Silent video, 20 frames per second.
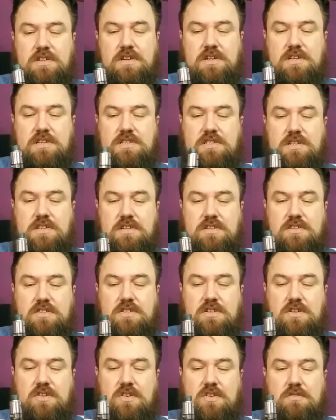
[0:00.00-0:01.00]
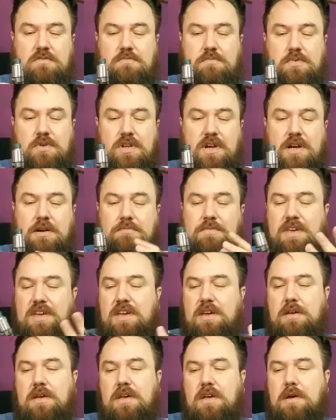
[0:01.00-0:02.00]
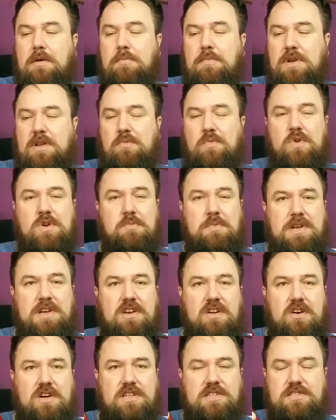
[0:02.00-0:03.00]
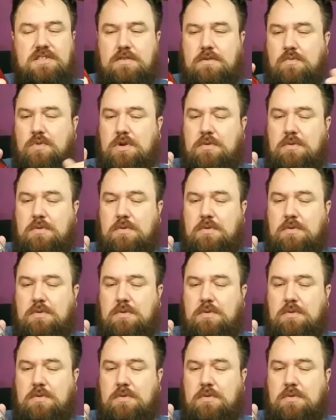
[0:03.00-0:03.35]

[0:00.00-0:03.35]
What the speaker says: to not put it up there. But it would have been nice.